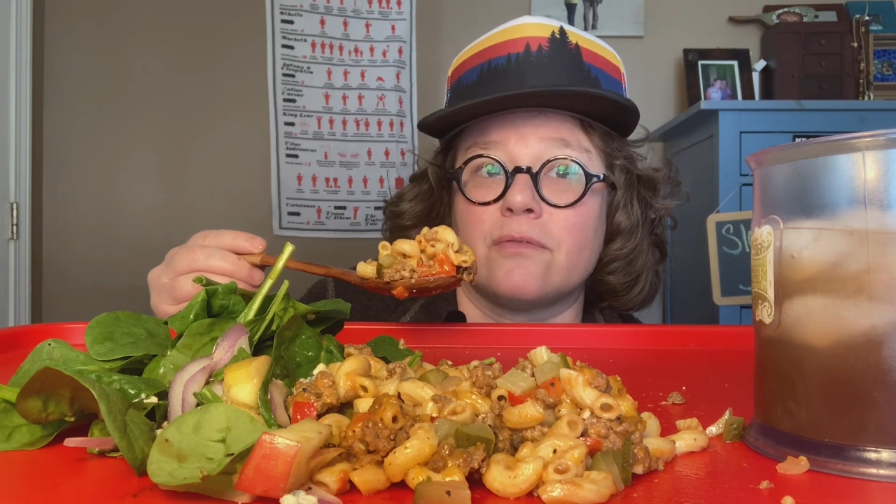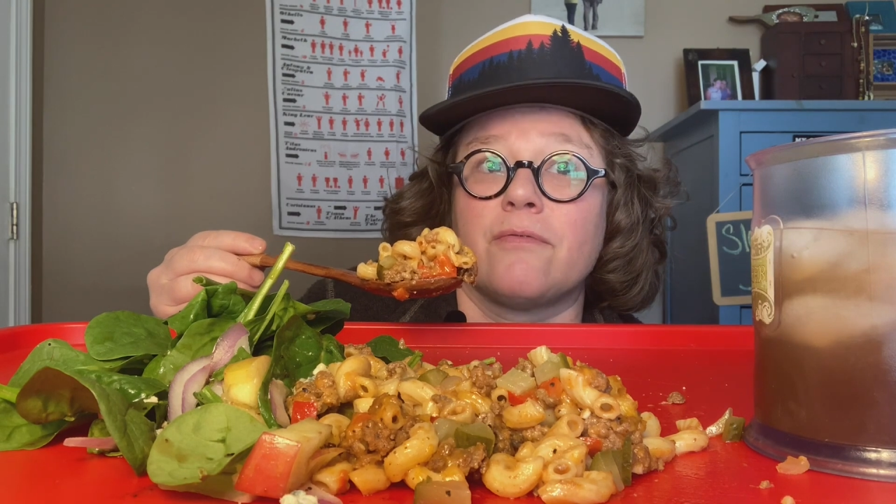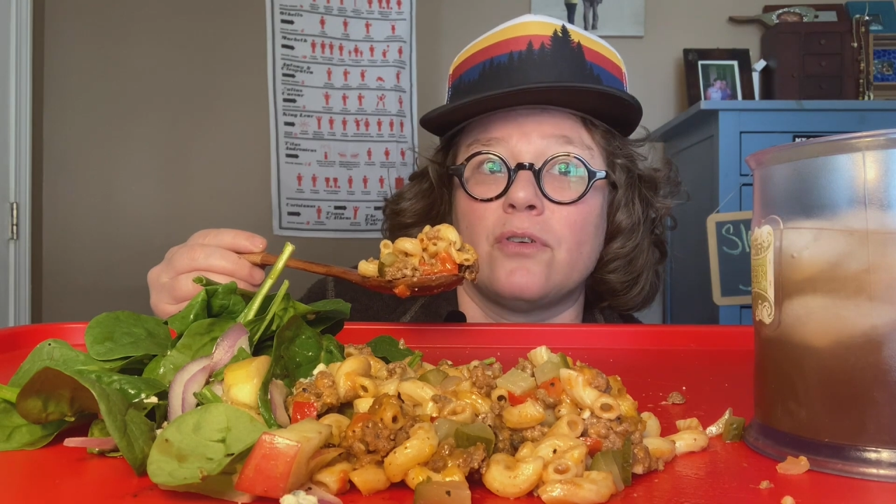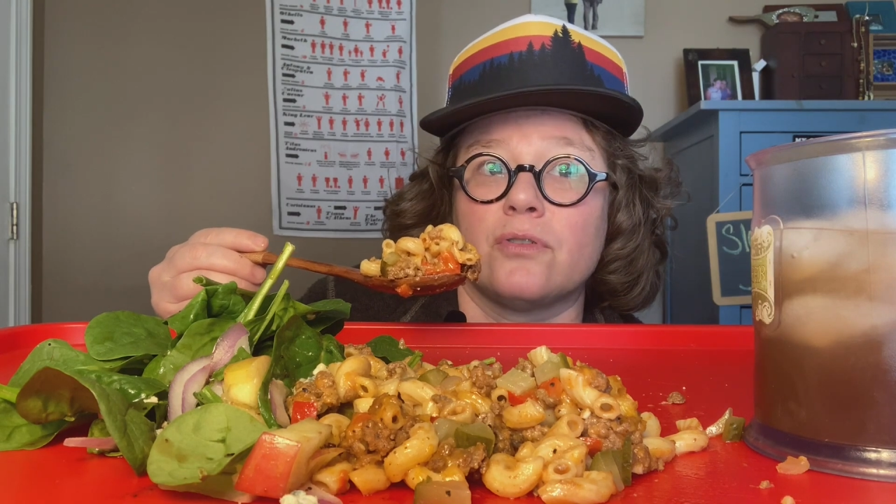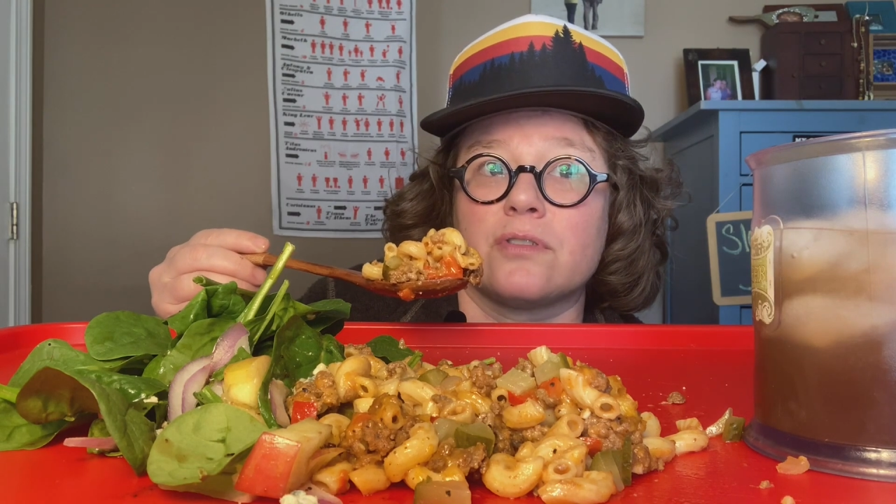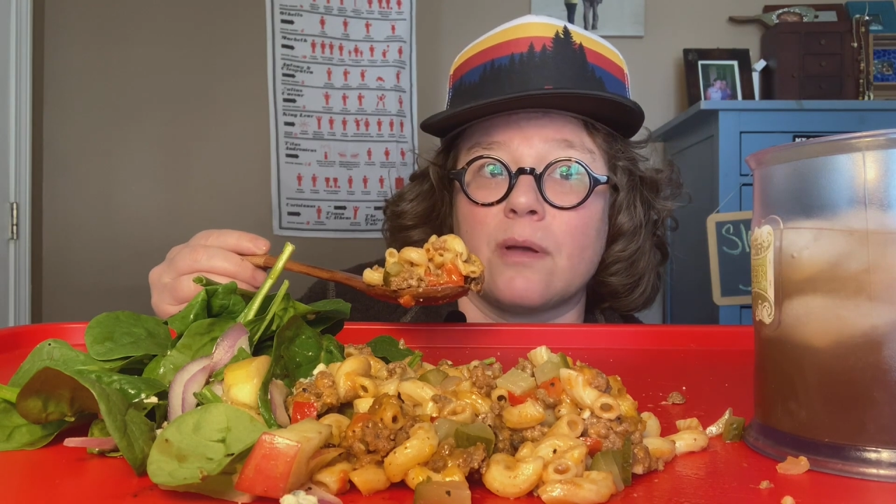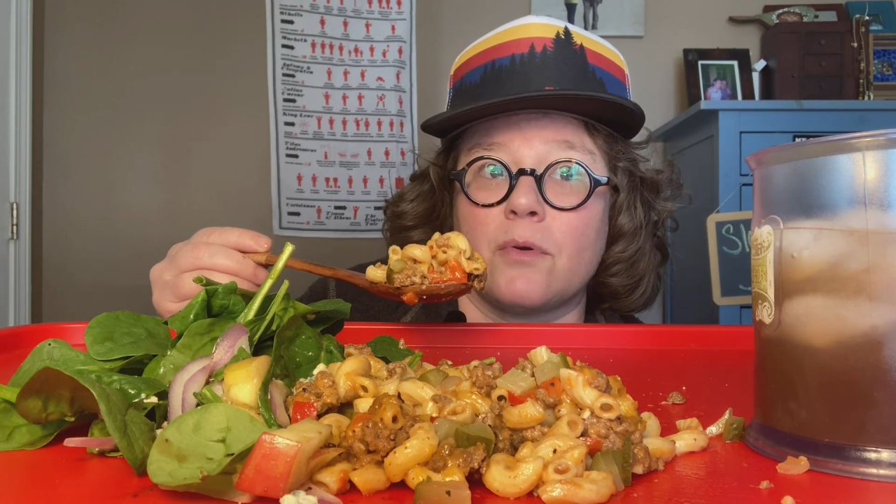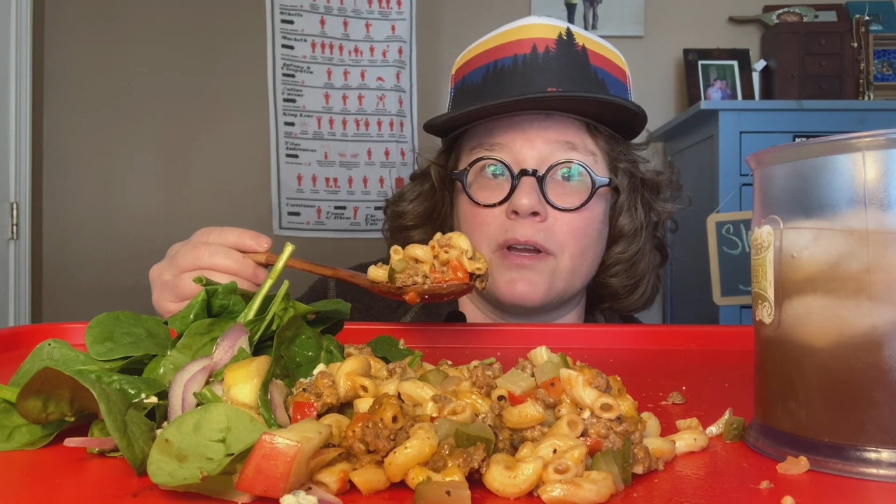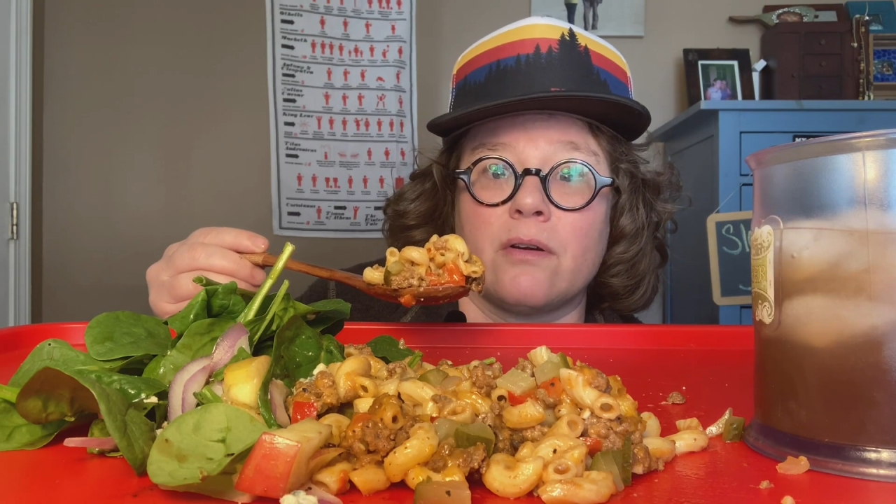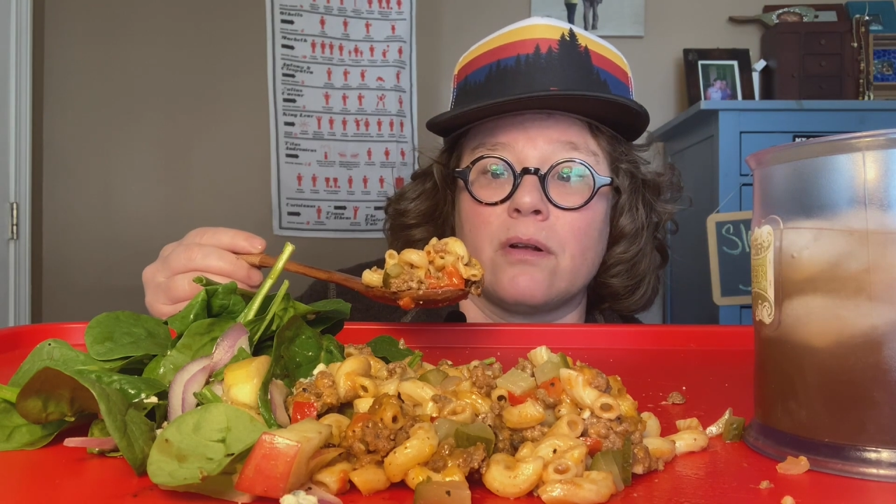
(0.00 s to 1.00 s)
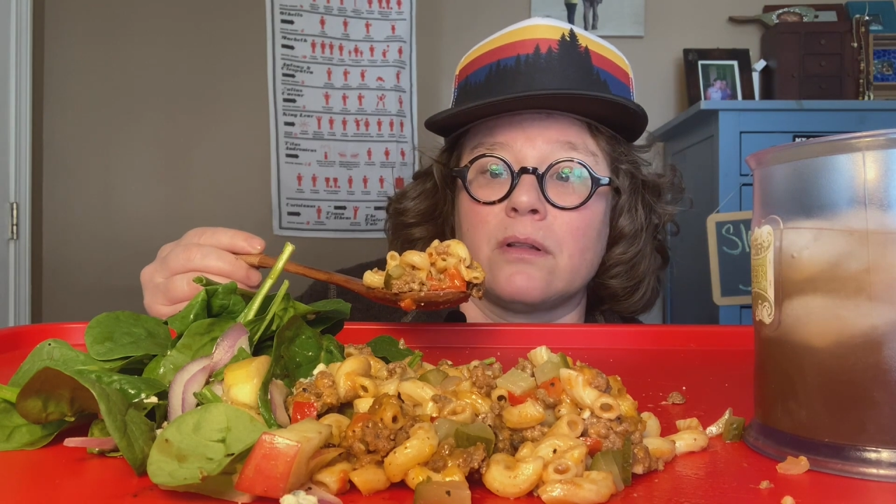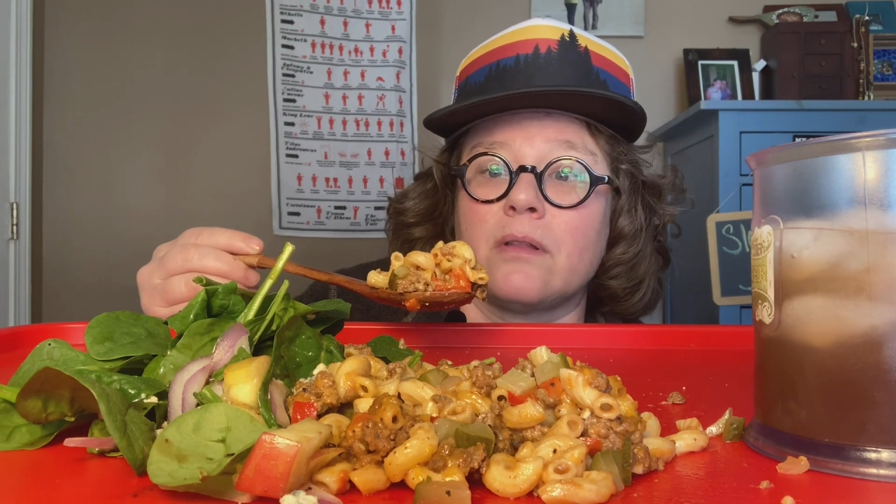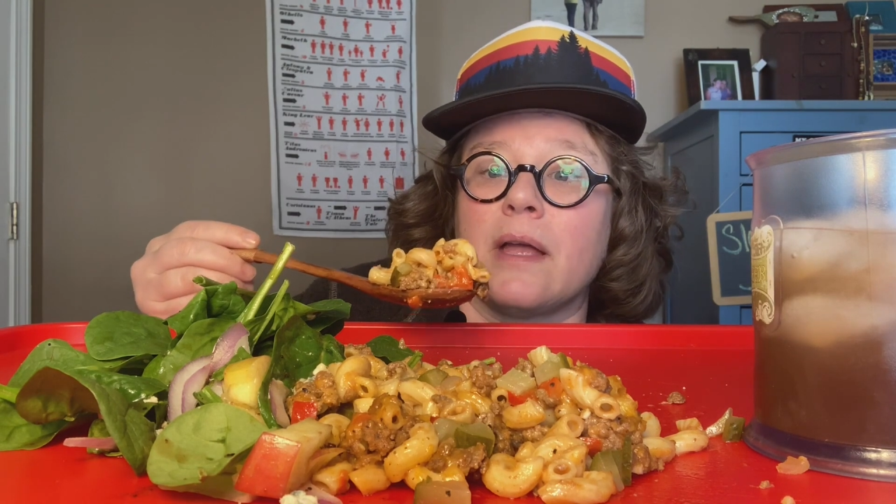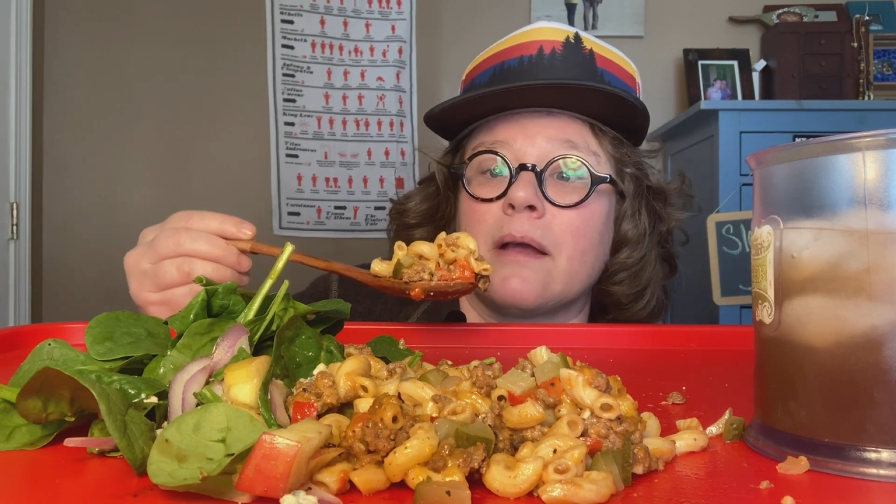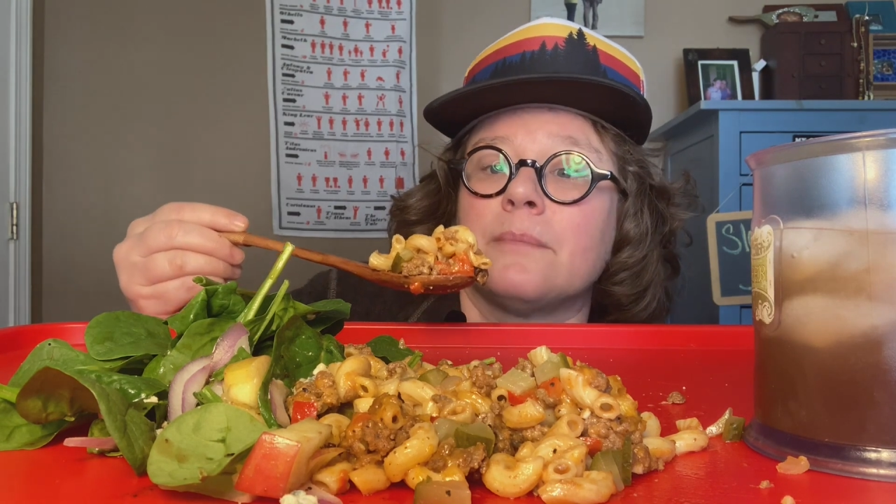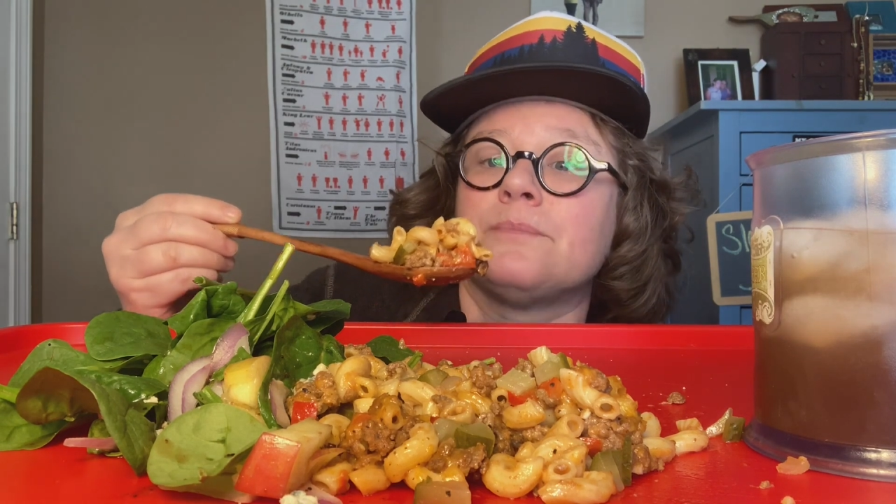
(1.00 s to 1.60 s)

full summer here on the lake.